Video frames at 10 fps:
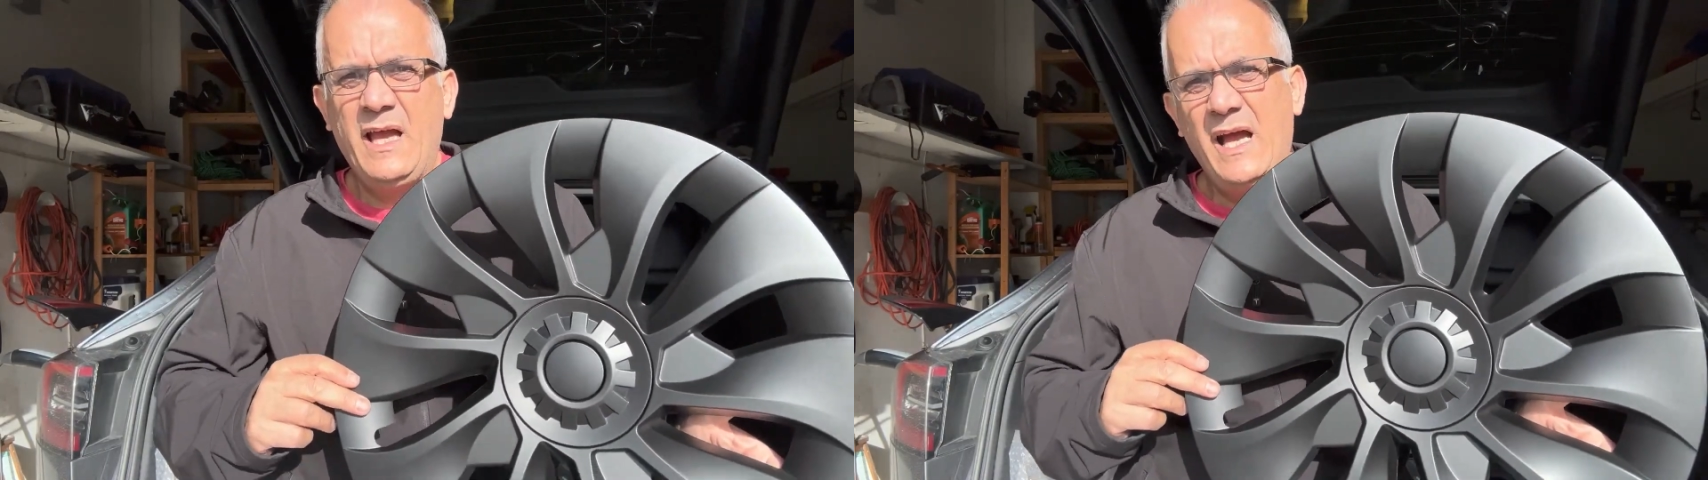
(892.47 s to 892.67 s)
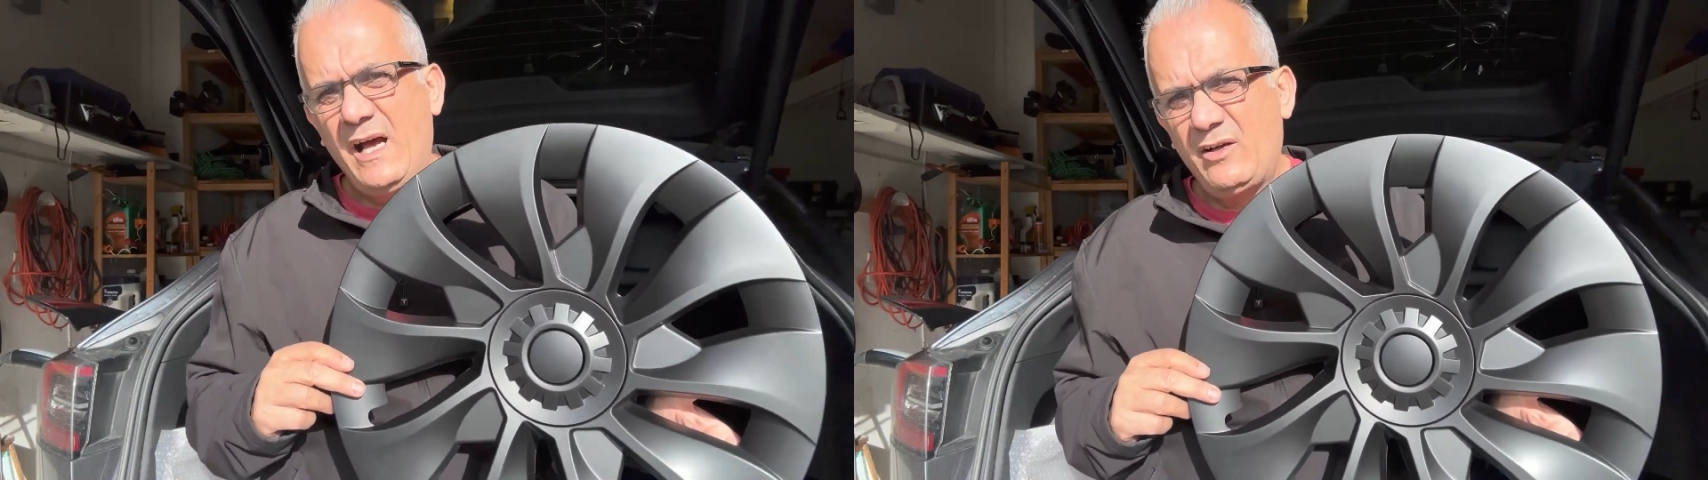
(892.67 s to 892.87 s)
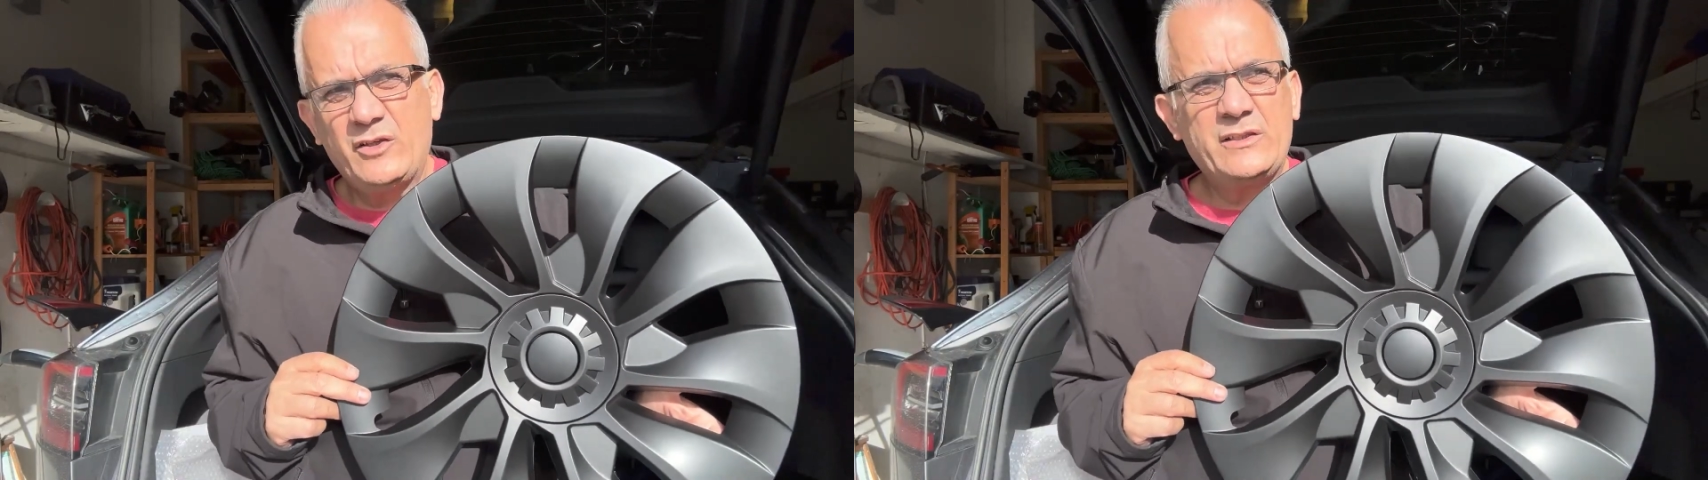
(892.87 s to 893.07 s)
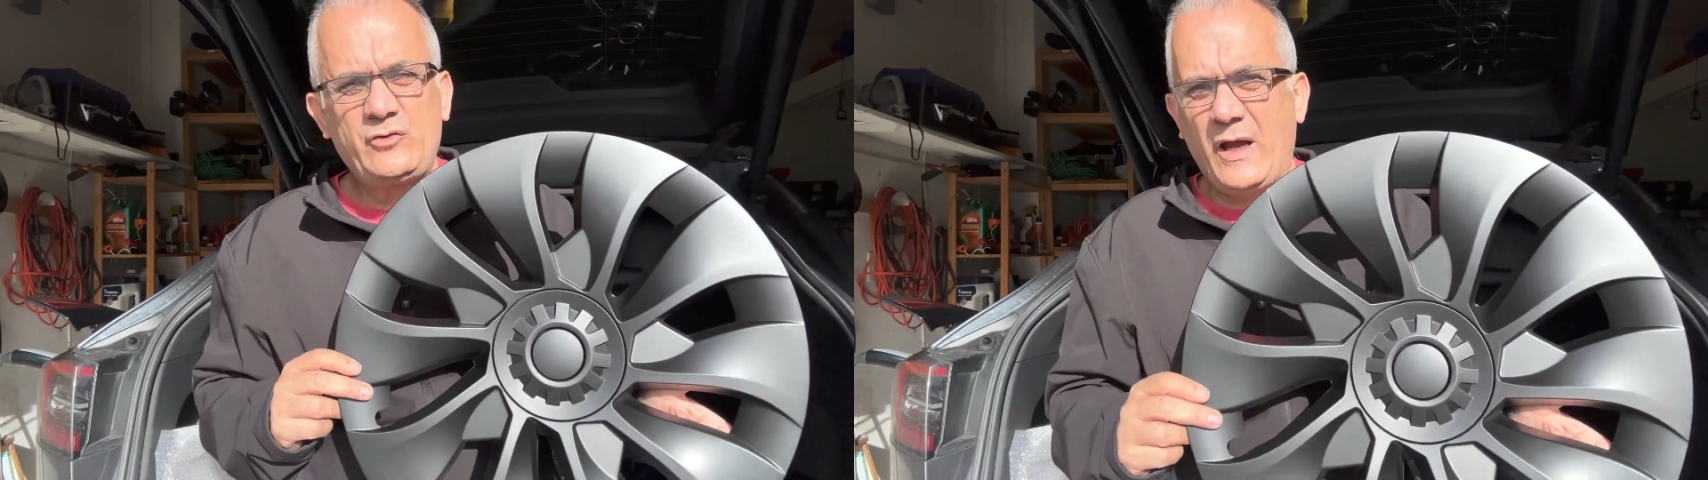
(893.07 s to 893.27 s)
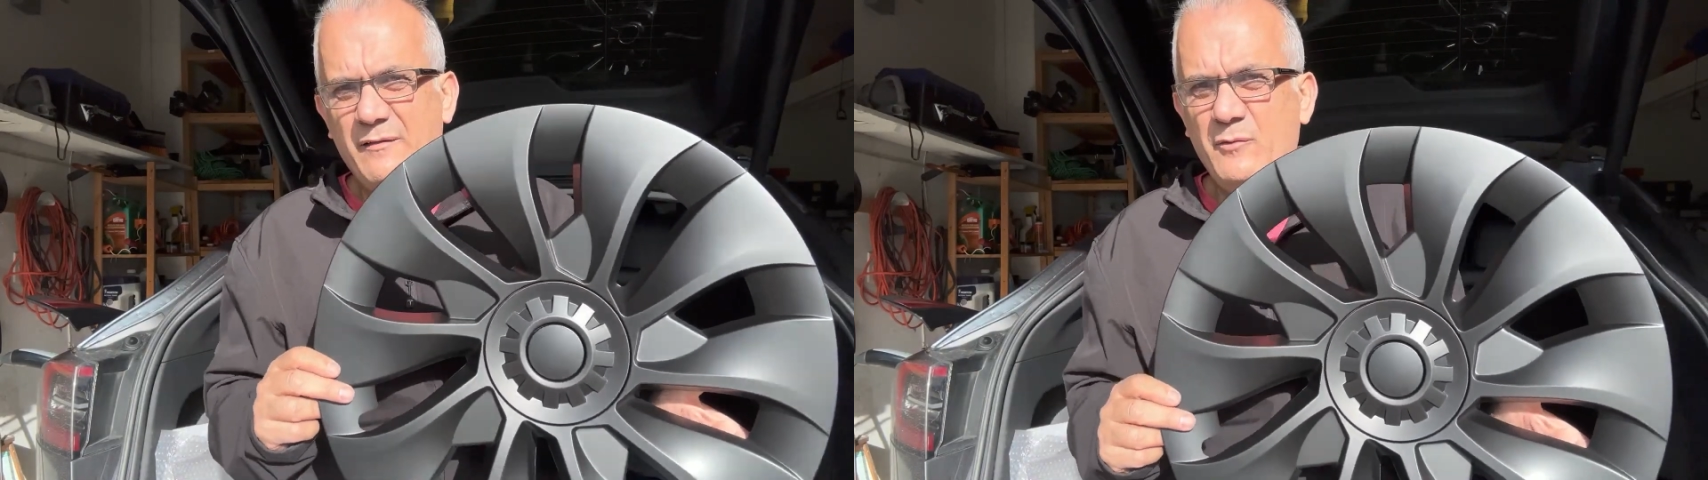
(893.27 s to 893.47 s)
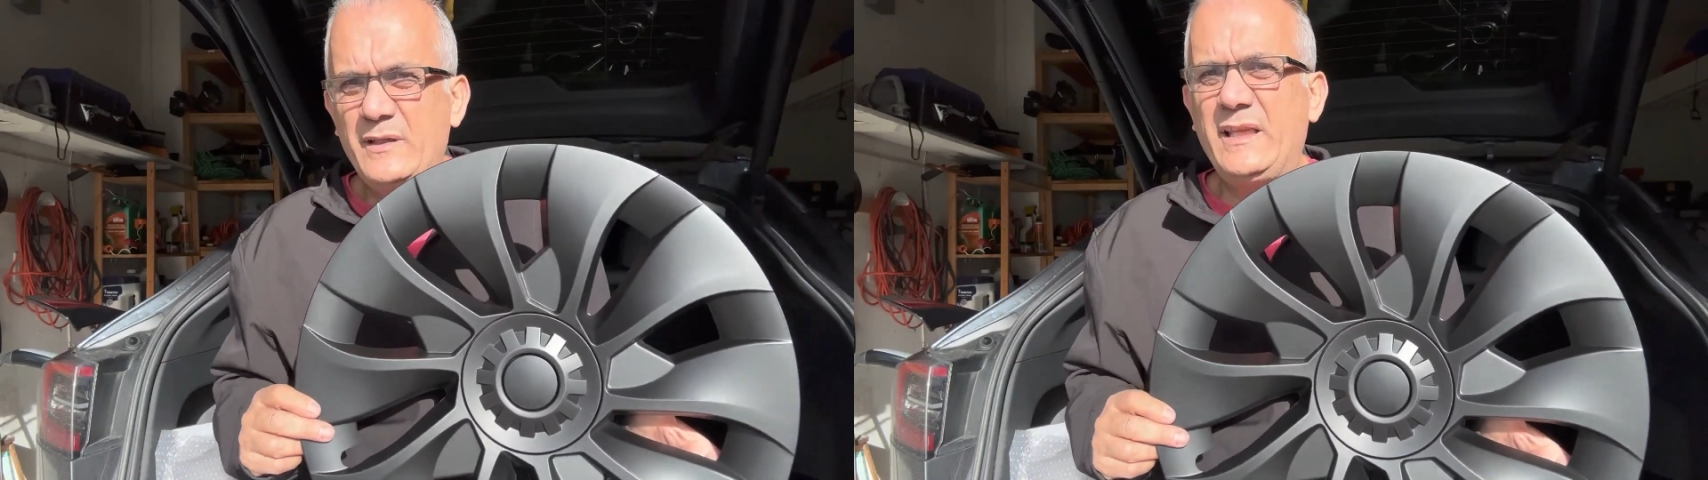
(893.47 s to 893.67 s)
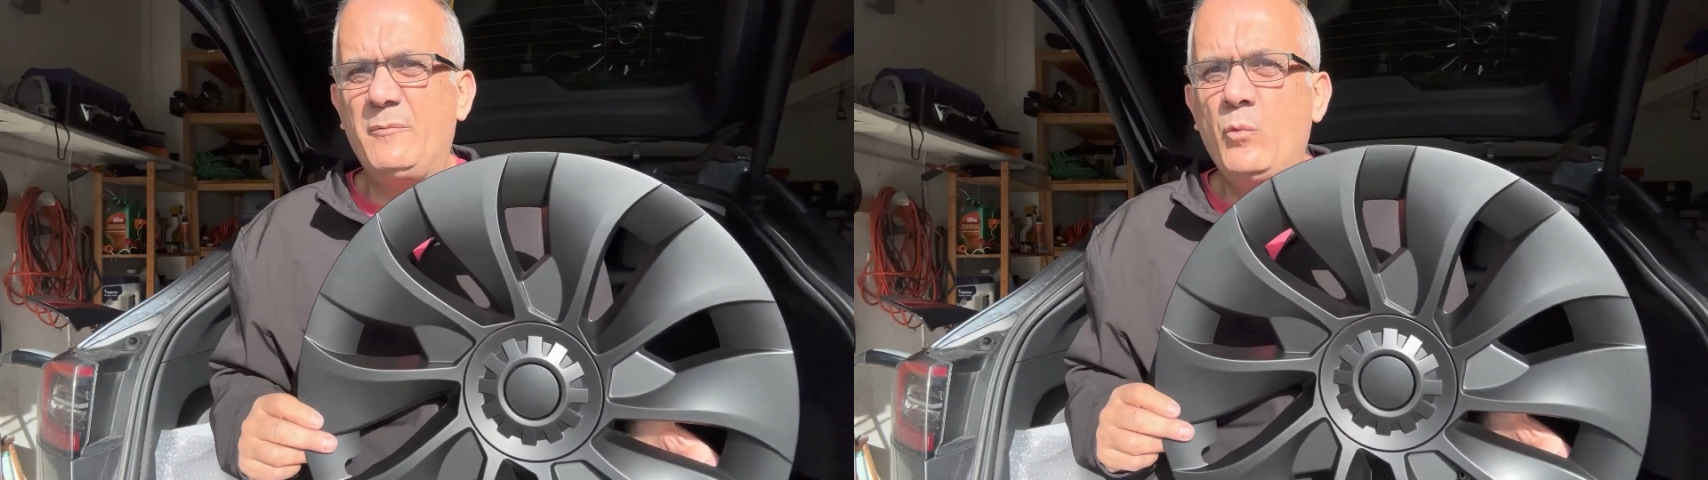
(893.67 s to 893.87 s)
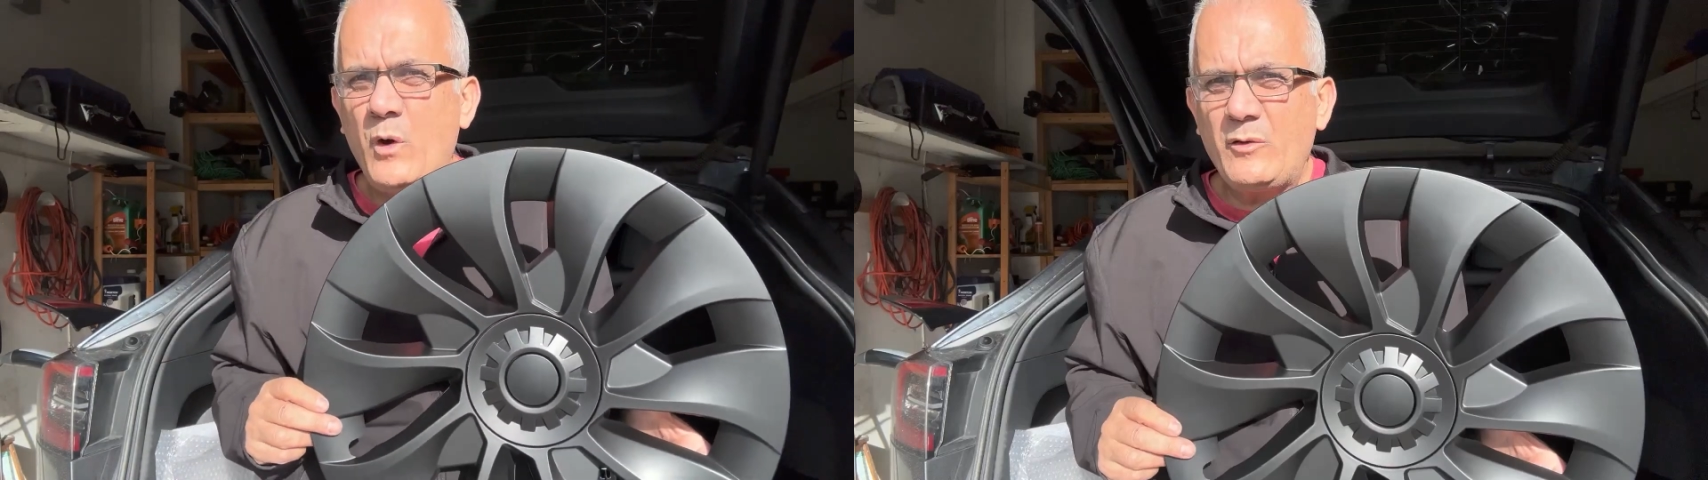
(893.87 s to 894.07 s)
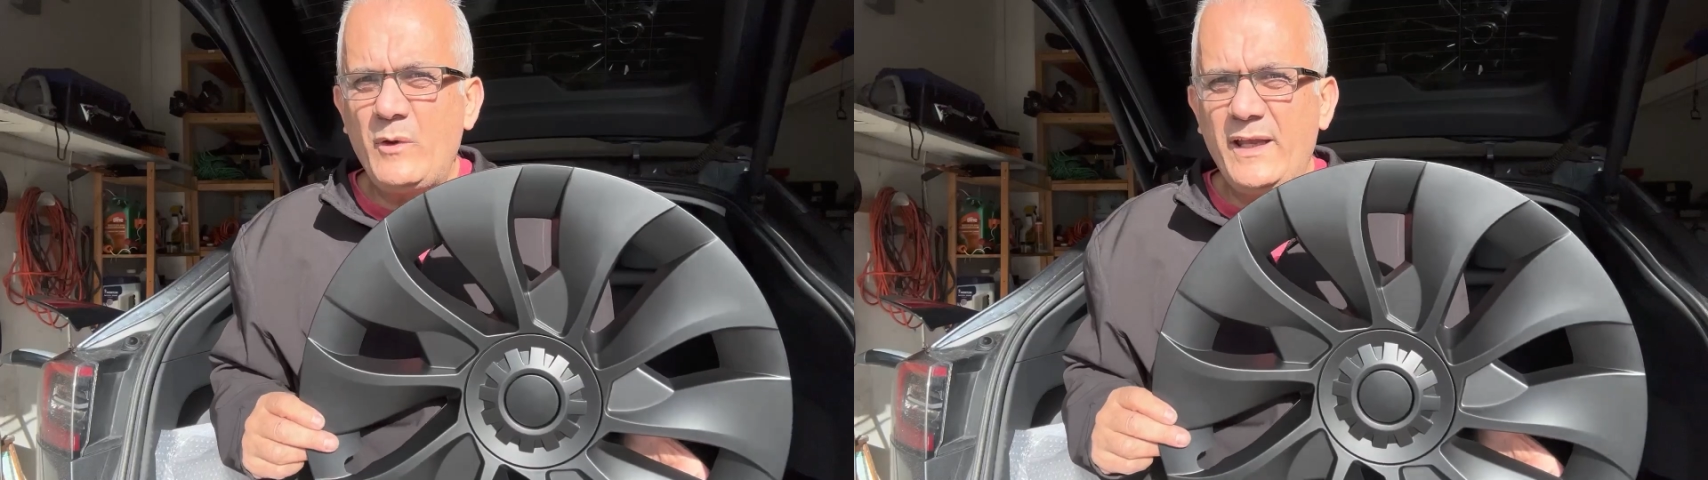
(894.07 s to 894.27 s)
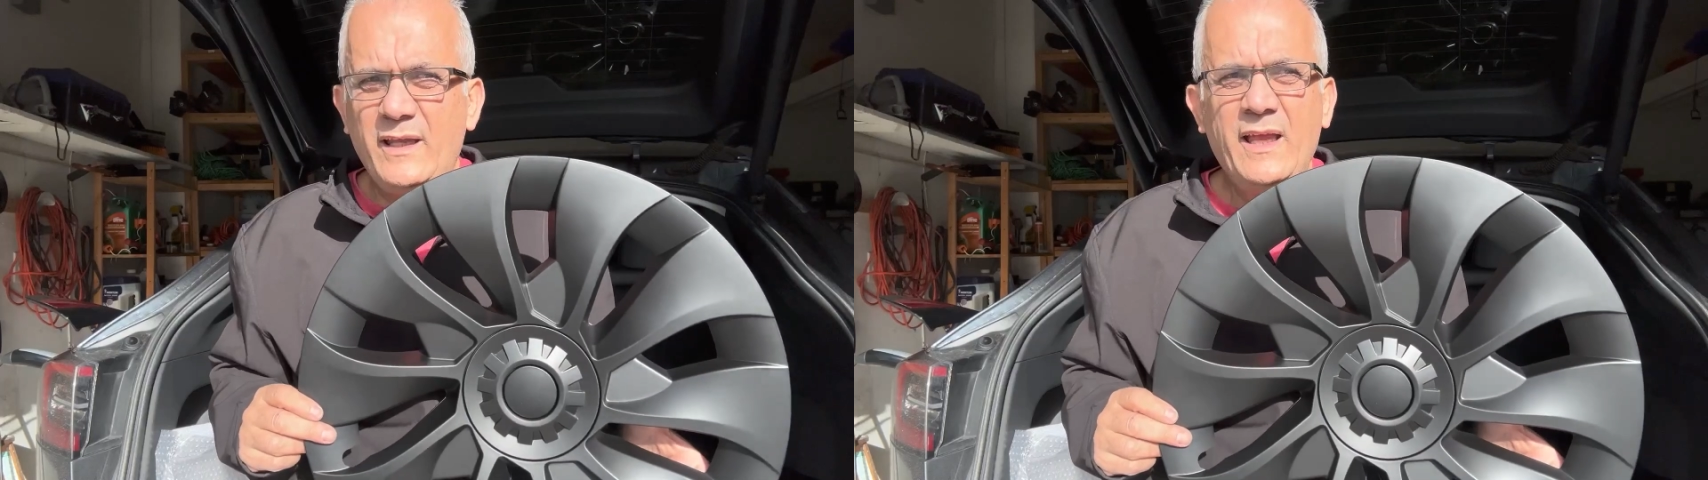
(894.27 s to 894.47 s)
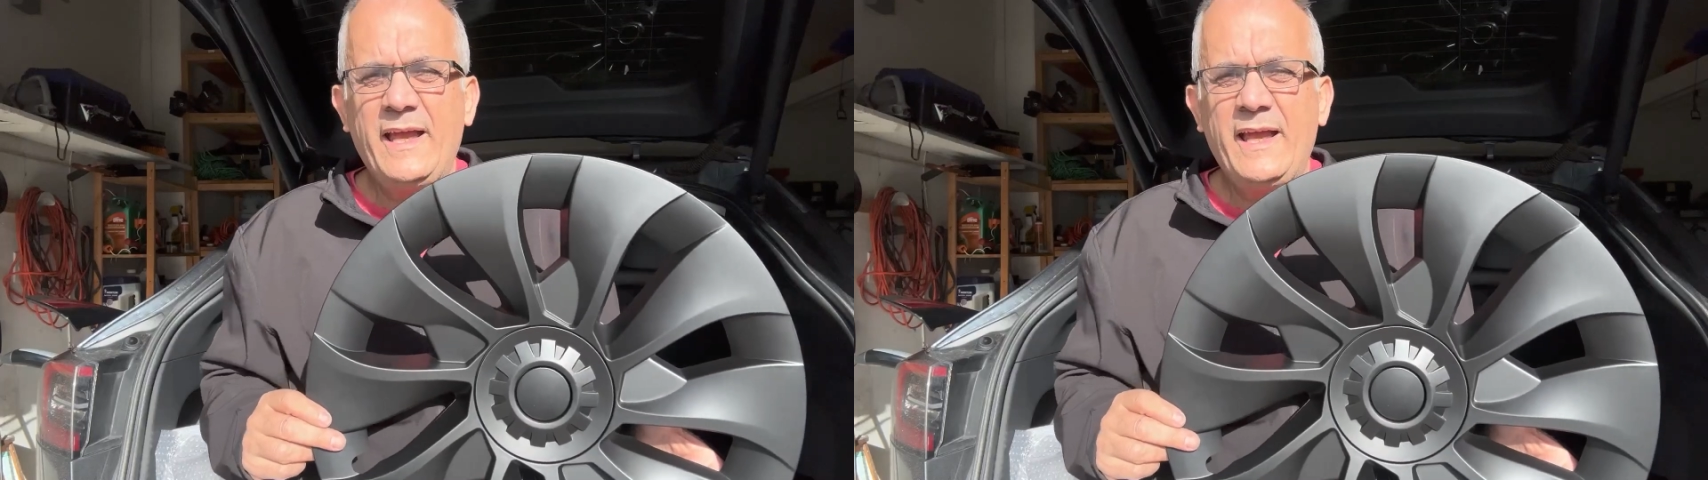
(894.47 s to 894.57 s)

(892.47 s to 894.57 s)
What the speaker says: I'm going to drive with them one way